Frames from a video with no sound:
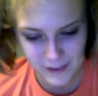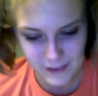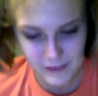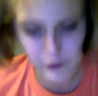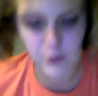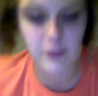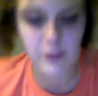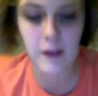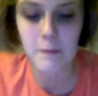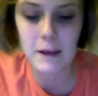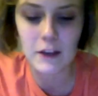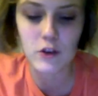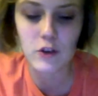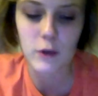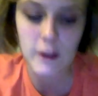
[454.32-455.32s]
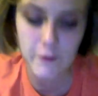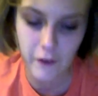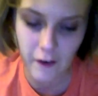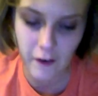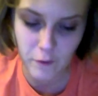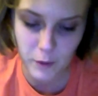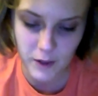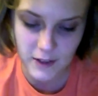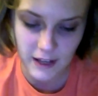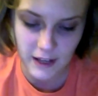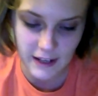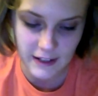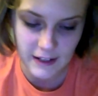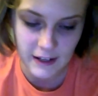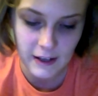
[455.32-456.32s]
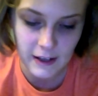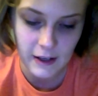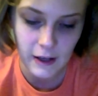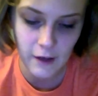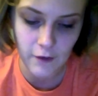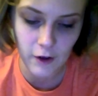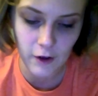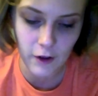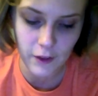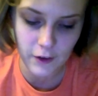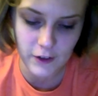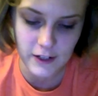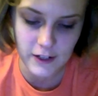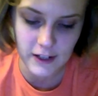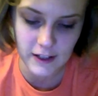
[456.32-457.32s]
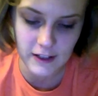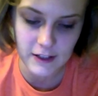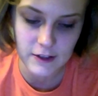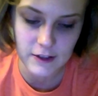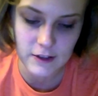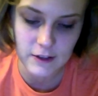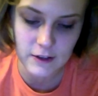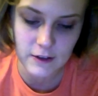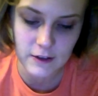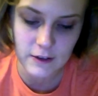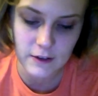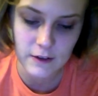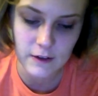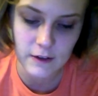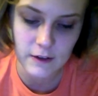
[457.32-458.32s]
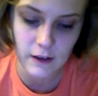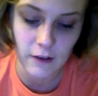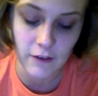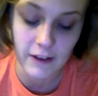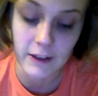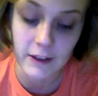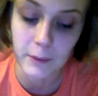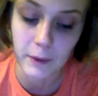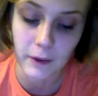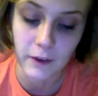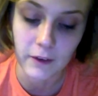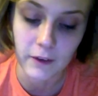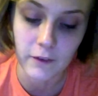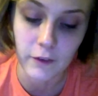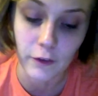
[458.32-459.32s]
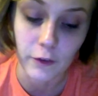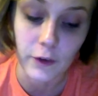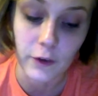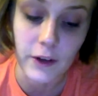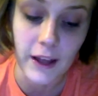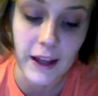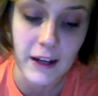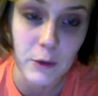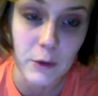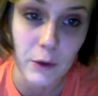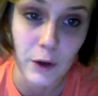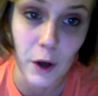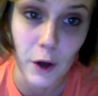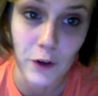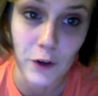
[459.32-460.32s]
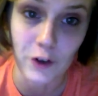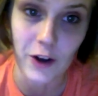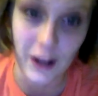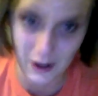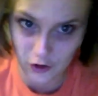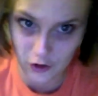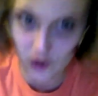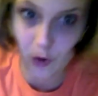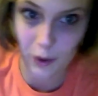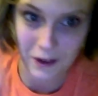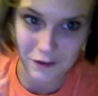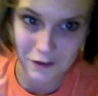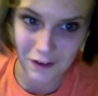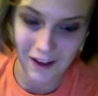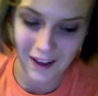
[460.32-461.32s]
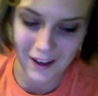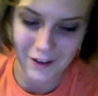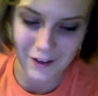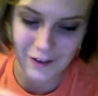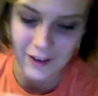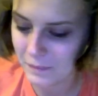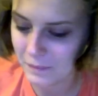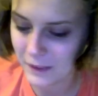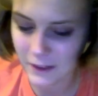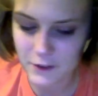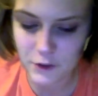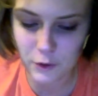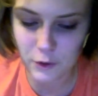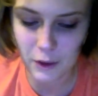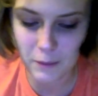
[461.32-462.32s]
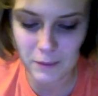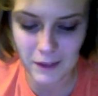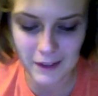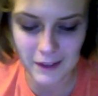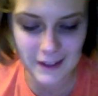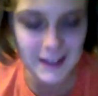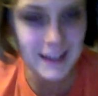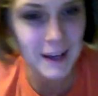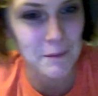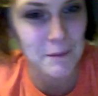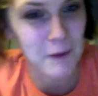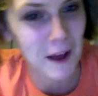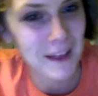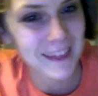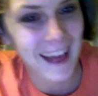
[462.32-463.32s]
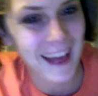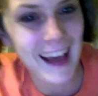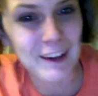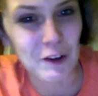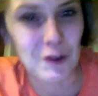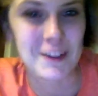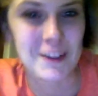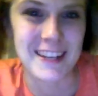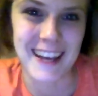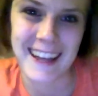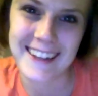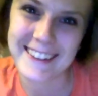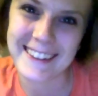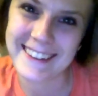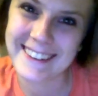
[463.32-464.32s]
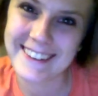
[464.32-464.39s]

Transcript: They're, they make twenty-five percent of all their tickets available for free to anyone under age twenty-five. So I'm lucky I'm not that old yet.